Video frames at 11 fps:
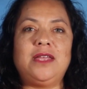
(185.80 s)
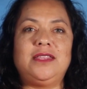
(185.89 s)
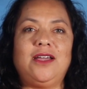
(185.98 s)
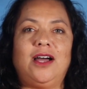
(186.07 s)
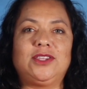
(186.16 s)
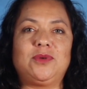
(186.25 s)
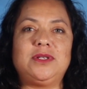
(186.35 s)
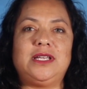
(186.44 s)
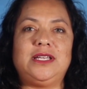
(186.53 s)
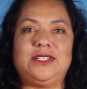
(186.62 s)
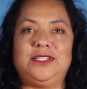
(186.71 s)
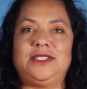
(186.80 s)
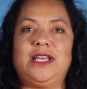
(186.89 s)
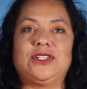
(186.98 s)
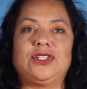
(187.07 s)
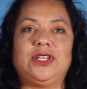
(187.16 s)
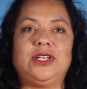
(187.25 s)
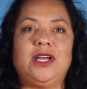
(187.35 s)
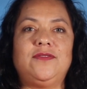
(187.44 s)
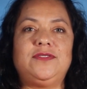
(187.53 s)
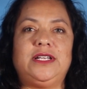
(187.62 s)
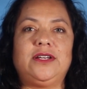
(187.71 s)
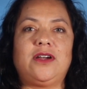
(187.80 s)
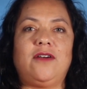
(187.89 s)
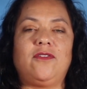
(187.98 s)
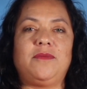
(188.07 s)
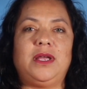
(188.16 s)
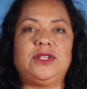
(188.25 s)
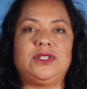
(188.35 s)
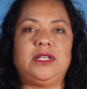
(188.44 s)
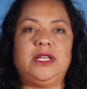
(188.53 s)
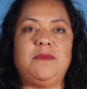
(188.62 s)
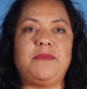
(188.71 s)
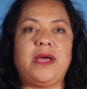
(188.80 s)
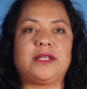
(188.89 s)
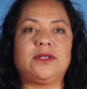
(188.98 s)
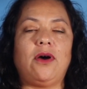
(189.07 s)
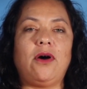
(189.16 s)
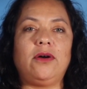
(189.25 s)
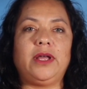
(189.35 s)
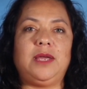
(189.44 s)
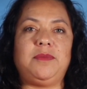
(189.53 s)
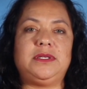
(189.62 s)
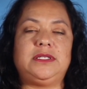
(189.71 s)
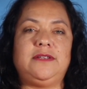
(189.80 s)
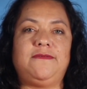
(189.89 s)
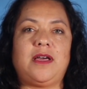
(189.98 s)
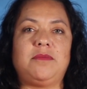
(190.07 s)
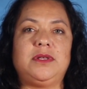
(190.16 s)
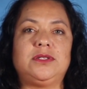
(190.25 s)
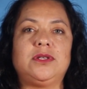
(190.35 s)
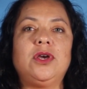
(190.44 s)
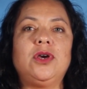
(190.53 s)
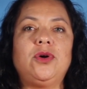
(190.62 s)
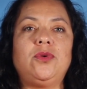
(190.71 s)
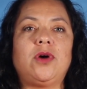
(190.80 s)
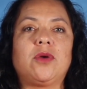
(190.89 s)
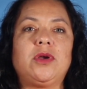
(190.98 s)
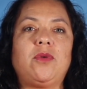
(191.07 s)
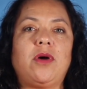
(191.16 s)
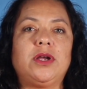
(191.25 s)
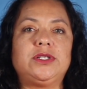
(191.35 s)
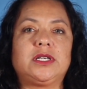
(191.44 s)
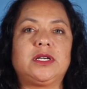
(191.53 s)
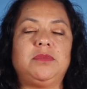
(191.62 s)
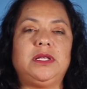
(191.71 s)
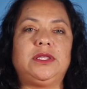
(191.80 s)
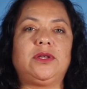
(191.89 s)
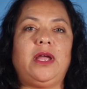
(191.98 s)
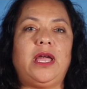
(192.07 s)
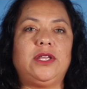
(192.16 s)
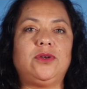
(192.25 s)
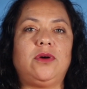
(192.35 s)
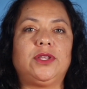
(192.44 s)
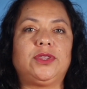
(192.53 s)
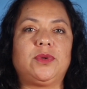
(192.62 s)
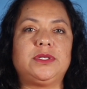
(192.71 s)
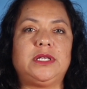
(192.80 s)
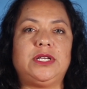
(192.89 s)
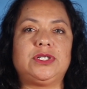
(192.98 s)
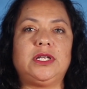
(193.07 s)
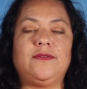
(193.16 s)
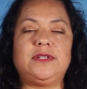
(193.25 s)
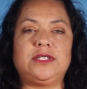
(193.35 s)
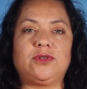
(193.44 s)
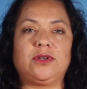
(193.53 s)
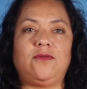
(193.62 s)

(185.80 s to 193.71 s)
The authorization section of data confirmation impacts all ABC families who are required to complete their annual authorization of district